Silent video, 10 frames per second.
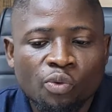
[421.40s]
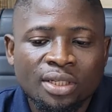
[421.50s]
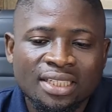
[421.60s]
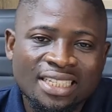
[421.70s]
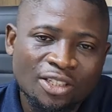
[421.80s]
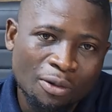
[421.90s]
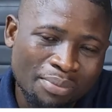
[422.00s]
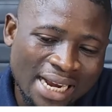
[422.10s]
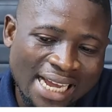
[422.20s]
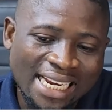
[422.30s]
quantity
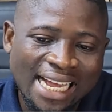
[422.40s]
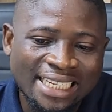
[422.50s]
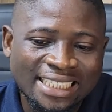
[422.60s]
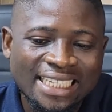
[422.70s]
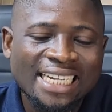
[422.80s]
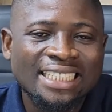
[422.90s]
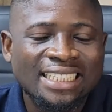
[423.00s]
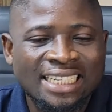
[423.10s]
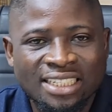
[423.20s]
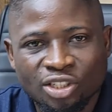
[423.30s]
supplied and change
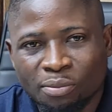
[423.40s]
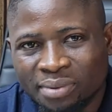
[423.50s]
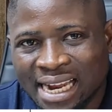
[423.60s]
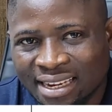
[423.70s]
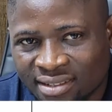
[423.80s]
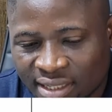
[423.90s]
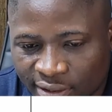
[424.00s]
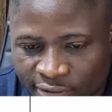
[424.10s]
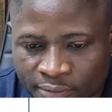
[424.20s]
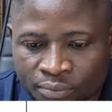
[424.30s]
in supply
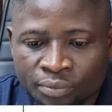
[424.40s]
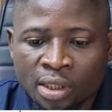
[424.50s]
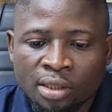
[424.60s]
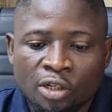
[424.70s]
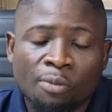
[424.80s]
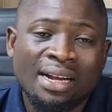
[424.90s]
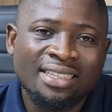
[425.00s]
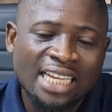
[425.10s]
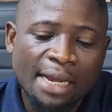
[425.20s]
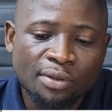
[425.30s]
itself. Talk
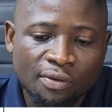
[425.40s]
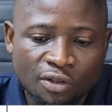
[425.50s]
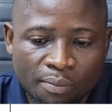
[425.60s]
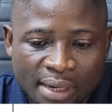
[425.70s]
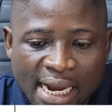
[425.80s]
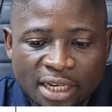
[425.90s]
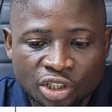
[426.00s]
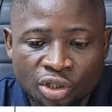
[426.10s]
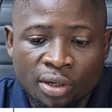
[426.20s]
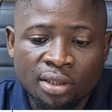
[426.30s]
about types of supply,
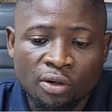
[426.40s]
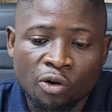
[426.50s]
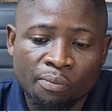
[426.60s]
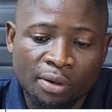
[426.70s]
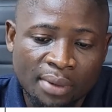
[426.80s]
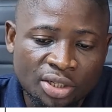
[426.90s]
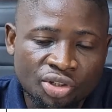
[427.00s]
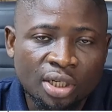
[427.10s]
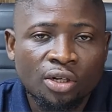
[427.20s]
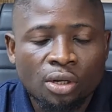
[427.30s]
joint or
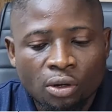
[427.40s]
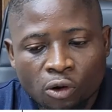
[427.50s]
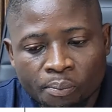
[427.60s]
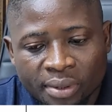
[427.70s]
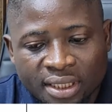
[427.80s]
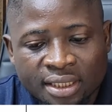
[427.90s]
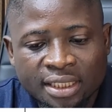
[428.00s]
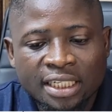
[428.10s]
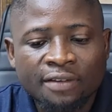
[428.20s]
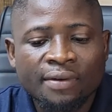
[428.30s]
complementary,
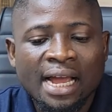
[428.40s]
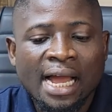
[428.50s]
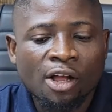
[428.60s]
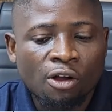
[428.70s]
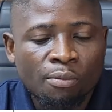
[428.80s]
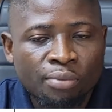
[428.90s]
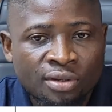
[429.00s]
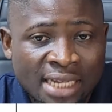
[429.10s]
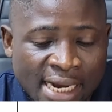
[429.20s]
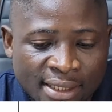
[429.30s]
competitive and
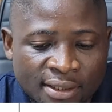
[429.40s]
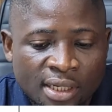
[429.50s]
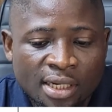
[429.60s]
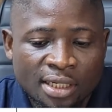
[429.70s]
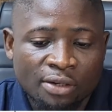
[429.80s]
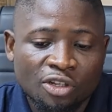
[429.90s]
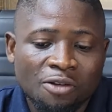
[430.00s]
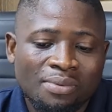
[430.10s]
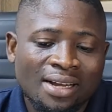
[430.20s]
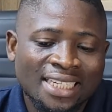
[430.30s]
composite. They'll talk
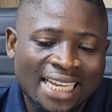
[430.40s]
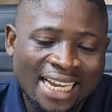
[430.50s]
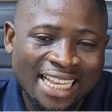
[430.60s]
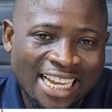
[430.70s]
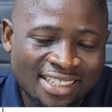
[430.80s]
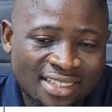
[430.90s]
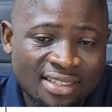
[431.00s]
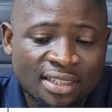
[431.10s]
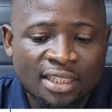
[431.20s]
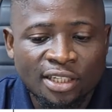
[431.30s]
about the
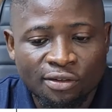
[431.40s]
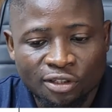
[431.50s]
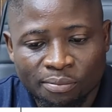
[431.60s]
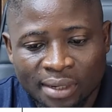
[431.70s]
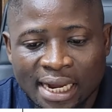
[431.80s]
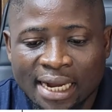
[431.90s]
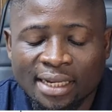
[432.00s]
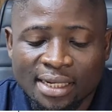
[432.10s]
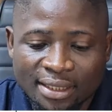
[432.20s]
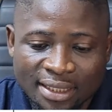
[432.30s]
elasticity of supply,
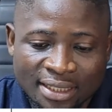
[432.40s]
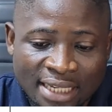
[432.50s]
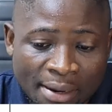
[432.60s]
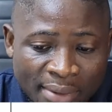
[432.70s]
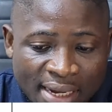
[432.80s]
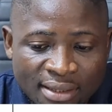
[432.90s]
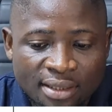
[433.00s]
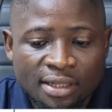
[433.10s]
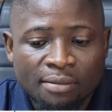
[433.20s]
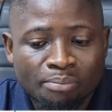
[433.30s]

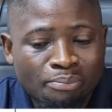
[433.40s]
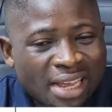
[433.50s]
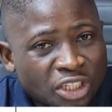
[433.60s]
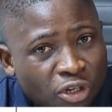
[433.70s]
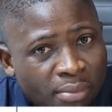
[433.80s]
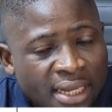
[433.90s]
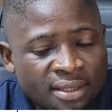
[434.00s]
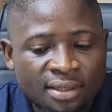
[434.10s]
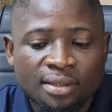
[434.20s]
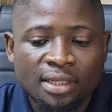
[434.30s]
determinants,
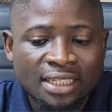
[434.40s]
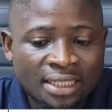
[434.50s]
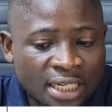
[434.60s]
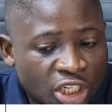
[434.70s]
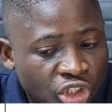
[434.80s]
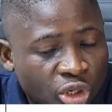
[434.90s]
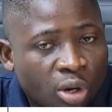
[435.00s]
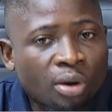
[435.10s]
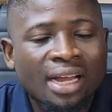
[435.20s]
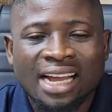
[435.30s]
measurements,
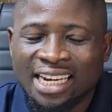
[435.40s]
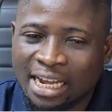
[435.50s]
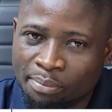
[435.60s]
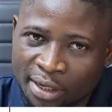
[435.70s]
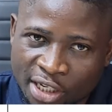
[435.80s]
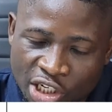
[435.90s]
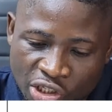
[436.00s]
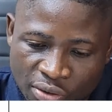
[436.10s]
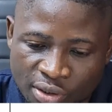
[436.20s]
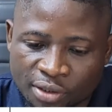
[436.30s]
nature, and
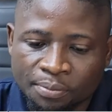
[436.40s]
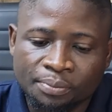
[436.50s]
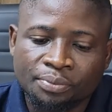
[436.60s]
applications.